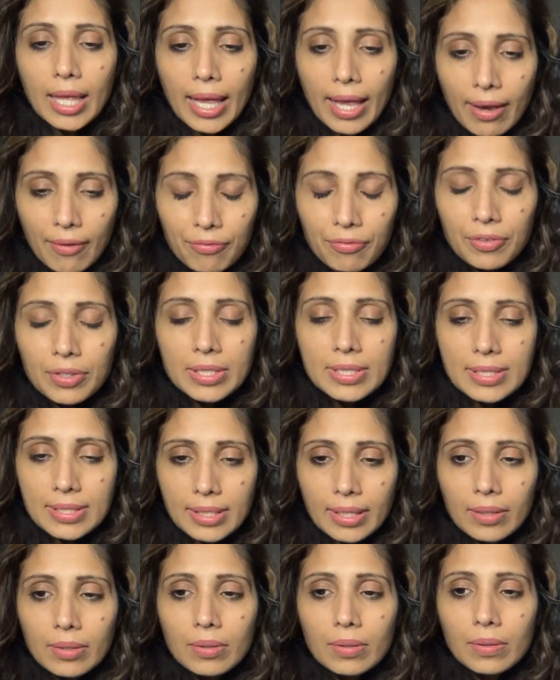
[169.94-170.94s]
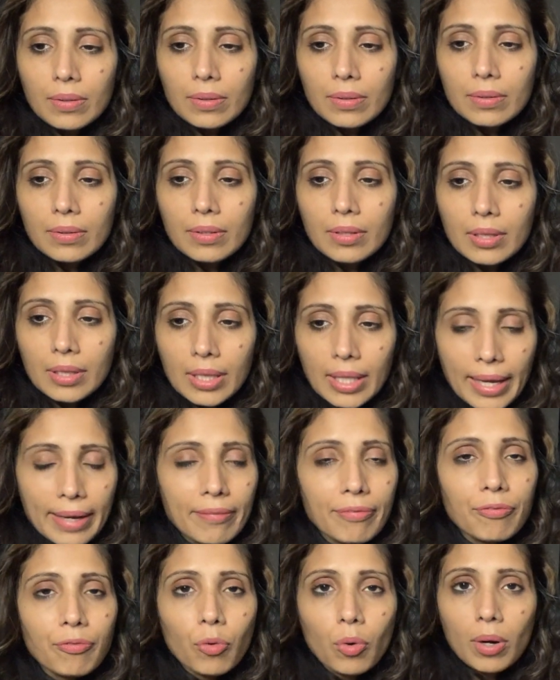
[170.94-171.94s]
every single
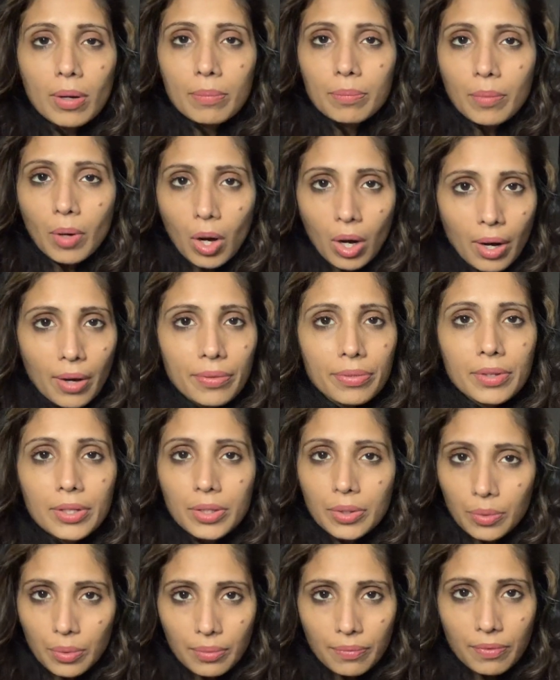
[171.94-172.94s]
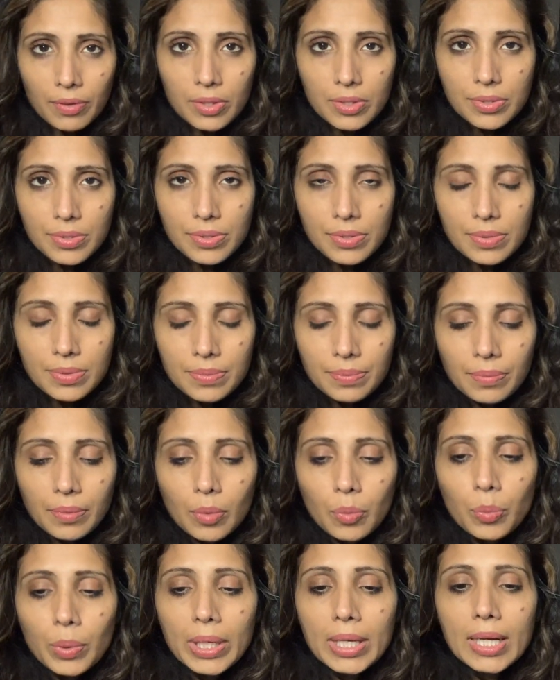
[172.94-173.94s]
life form on the universe,
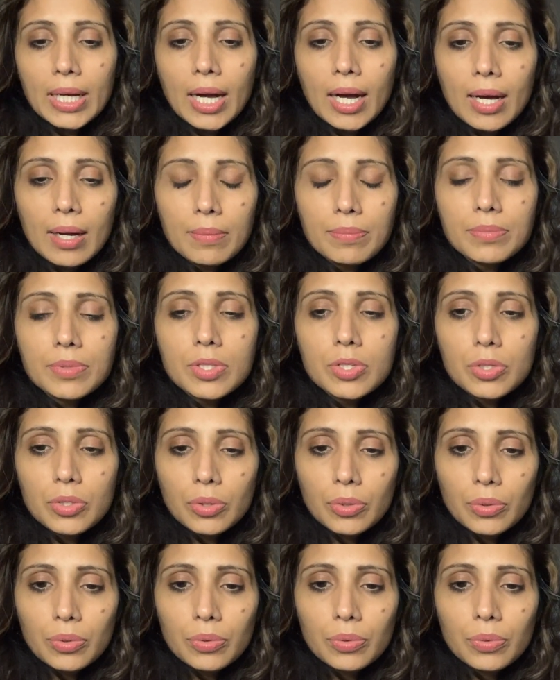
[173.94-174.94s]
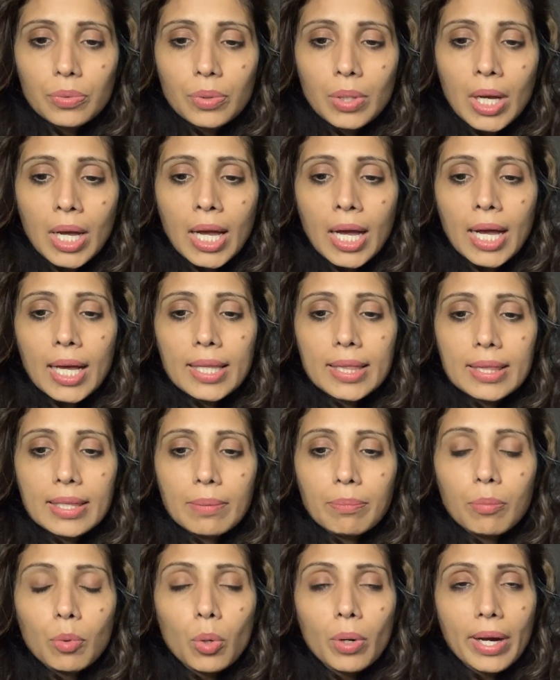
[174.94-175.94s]
we come to the
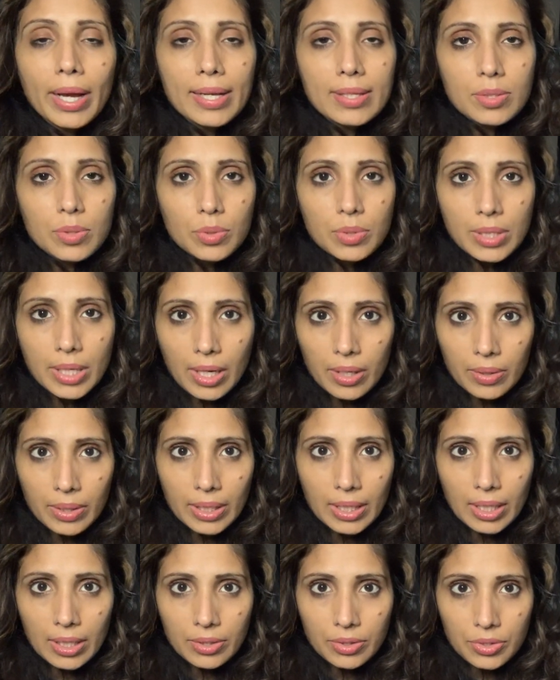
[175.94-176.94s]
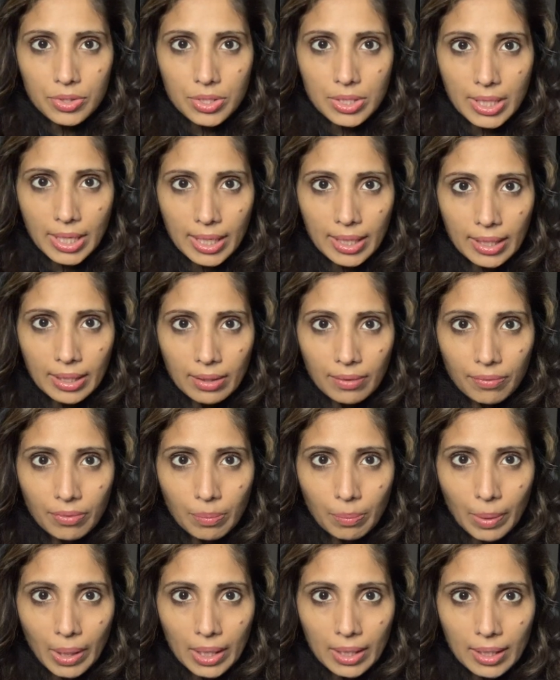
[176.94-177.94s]
more esoteric understanding of the
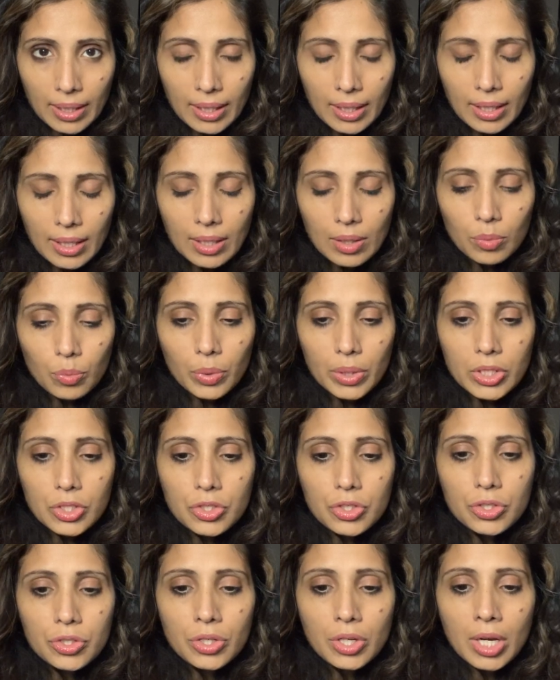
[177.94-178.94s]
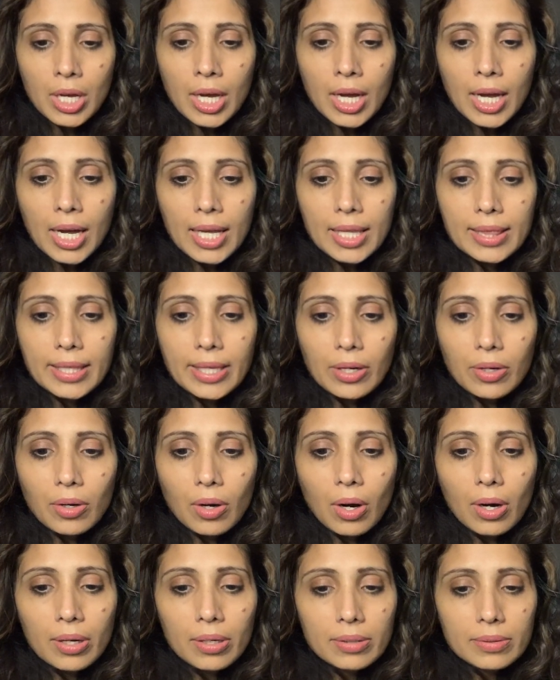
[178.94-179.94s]
body, in which
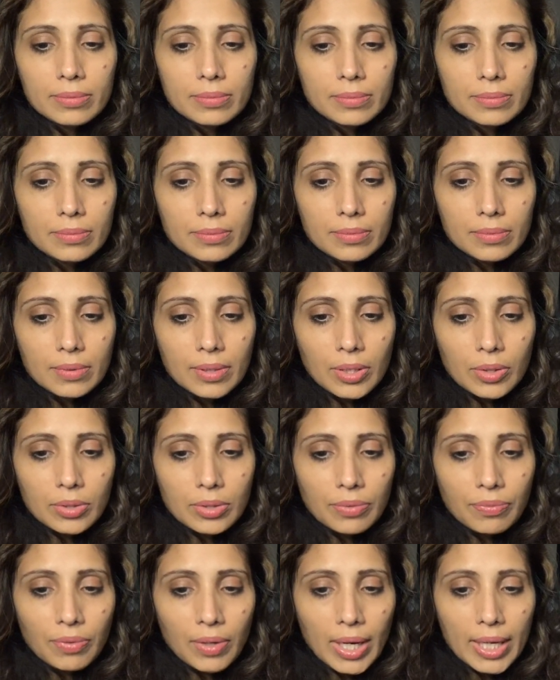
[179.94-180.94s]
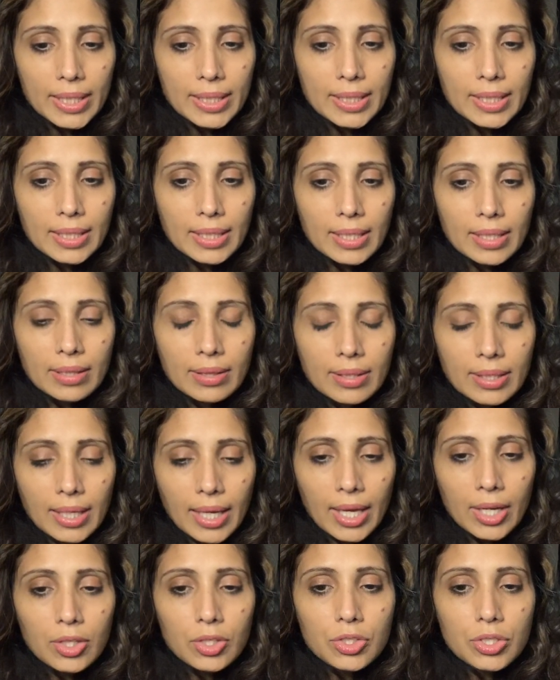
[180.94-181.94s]
they're divided in the
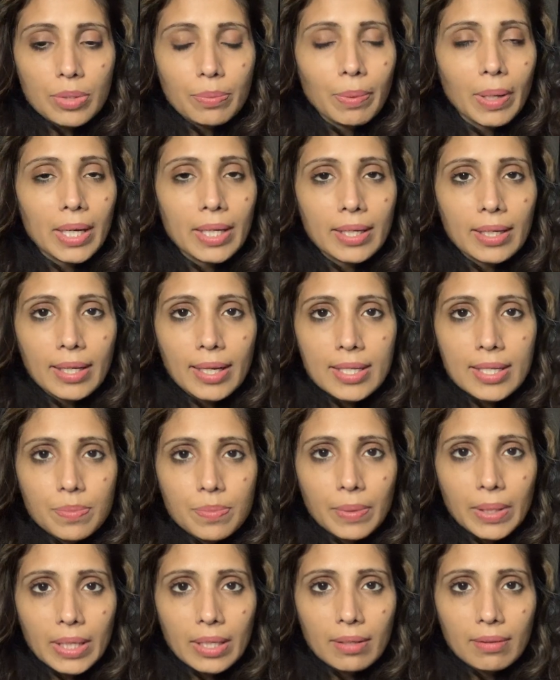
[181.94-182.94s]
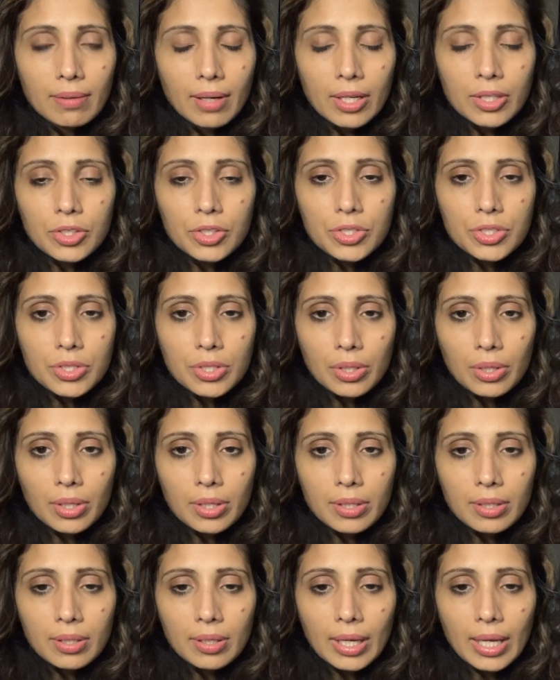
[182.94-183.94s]
energy body been
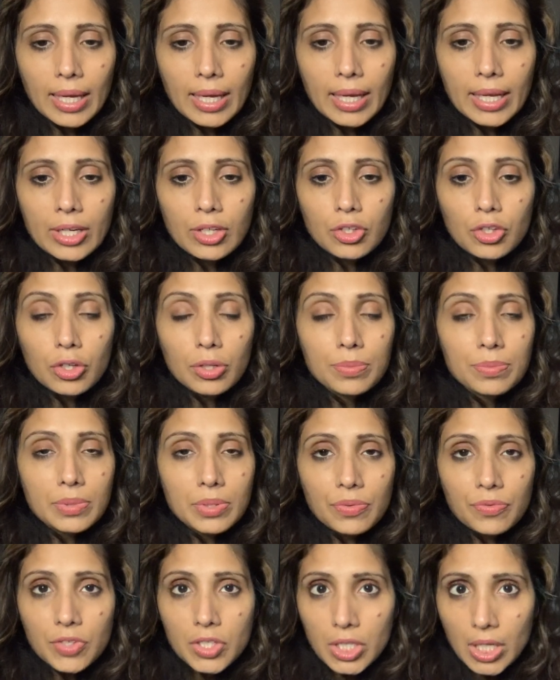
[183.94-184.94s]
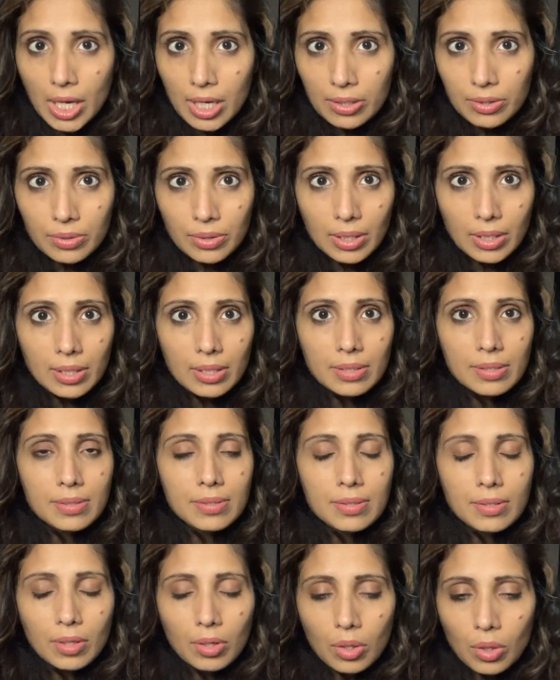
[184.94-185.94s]
understood in terms of
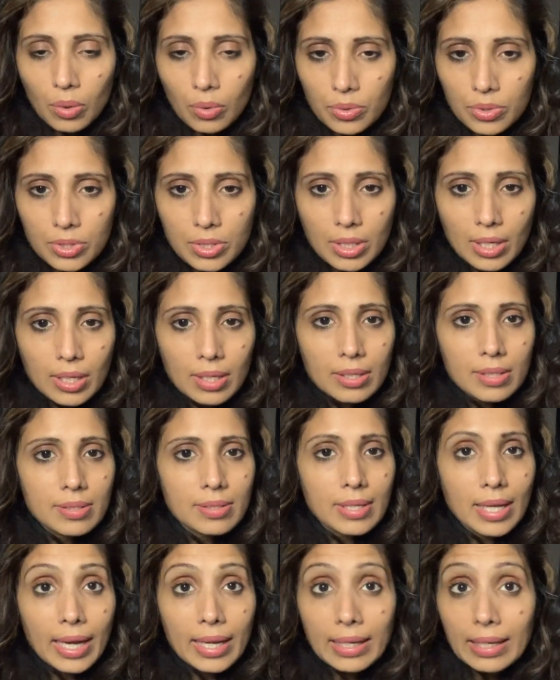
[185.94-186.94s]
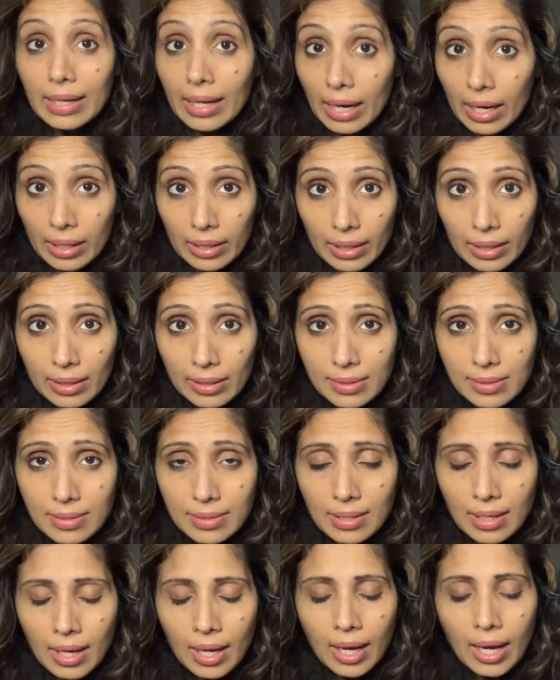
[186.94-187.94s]
chakras, koshas, and nadis,
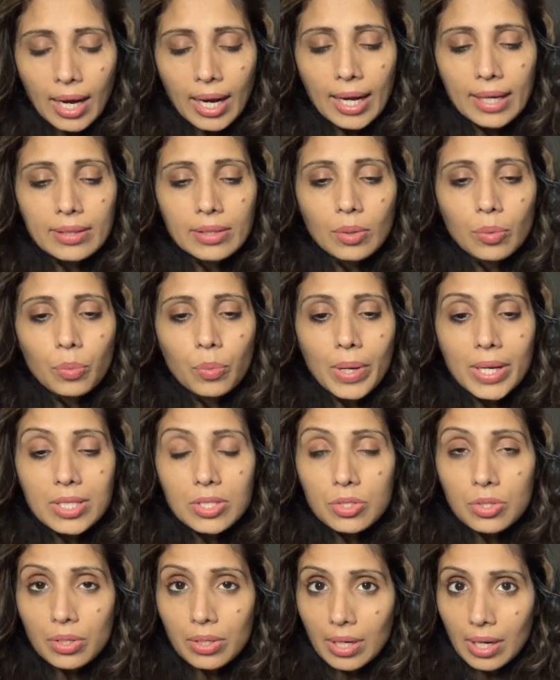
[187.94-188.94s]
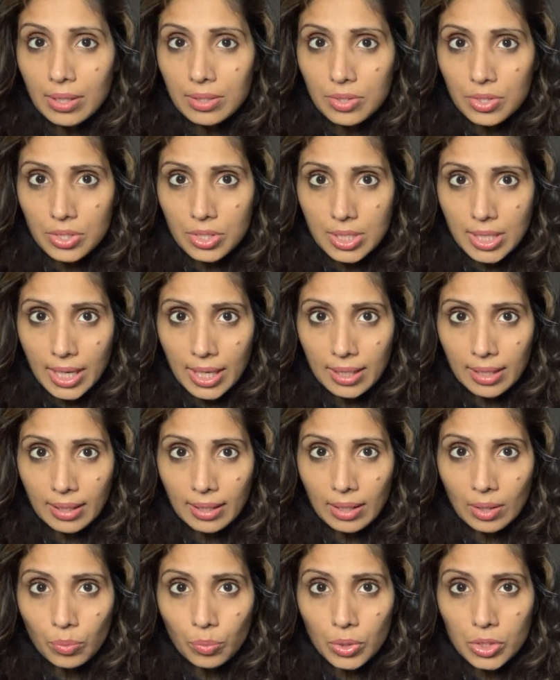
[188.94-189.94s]
and the Western understanding
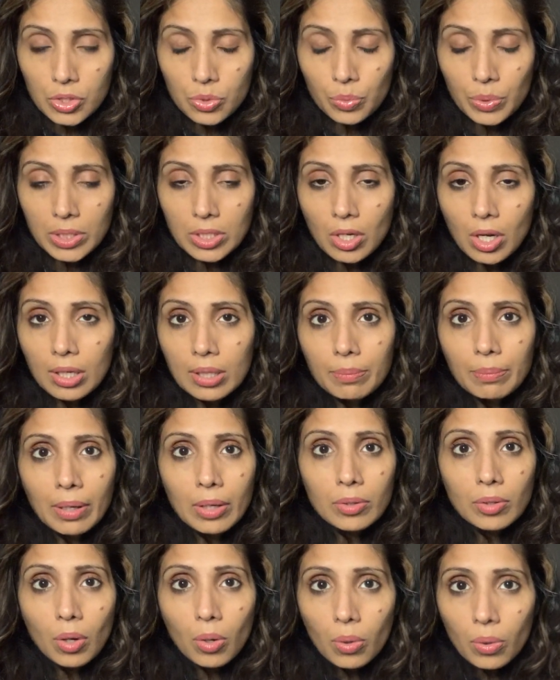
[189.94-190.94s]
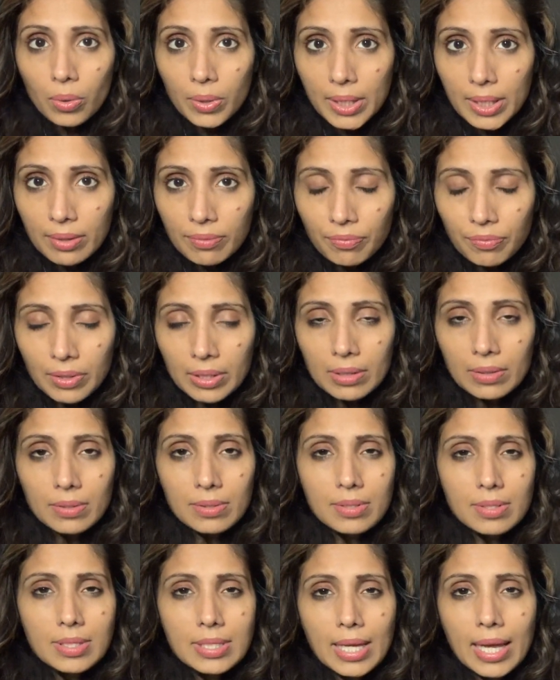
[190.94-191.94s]
in which we talk about auric
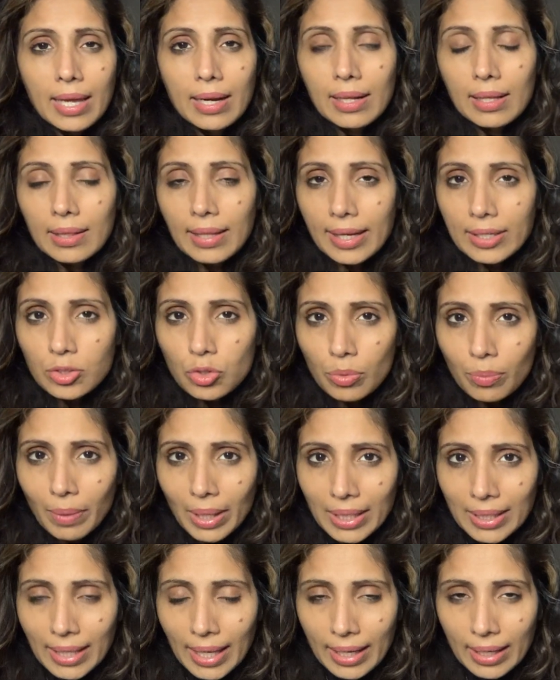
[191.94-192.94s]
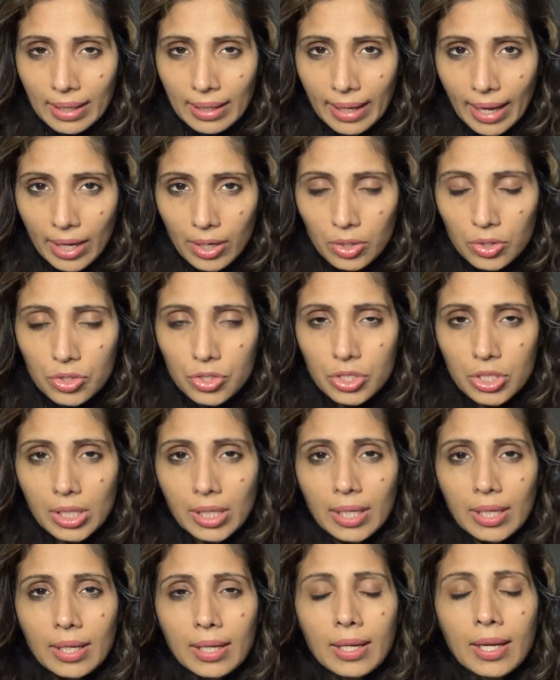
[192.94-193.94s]
fields and electromagnetic
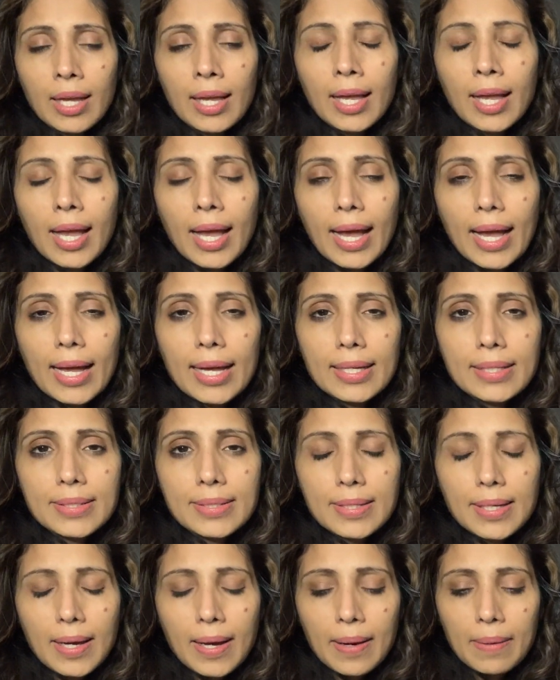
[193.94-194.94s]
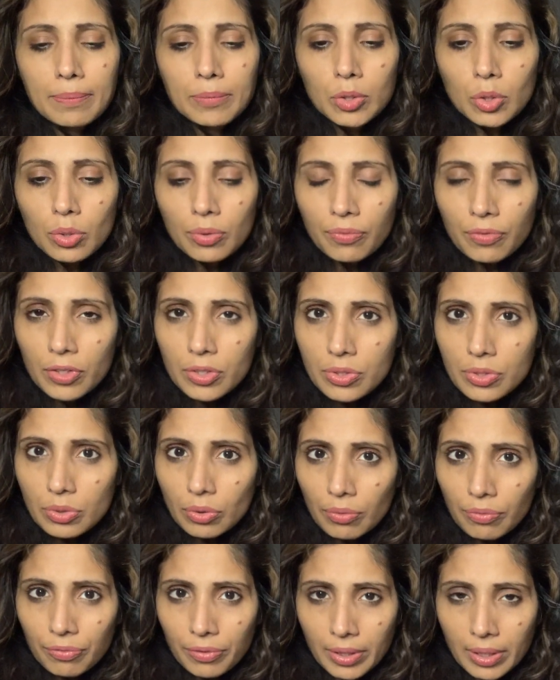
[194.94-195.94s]
energy and universal
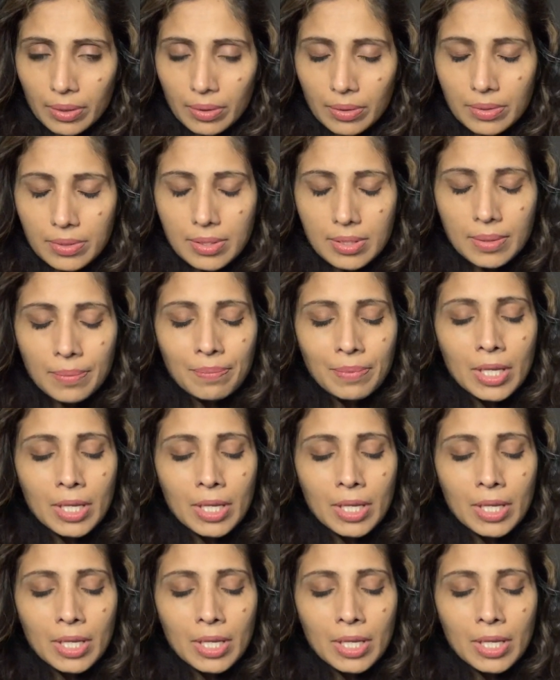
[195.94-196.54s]
fields.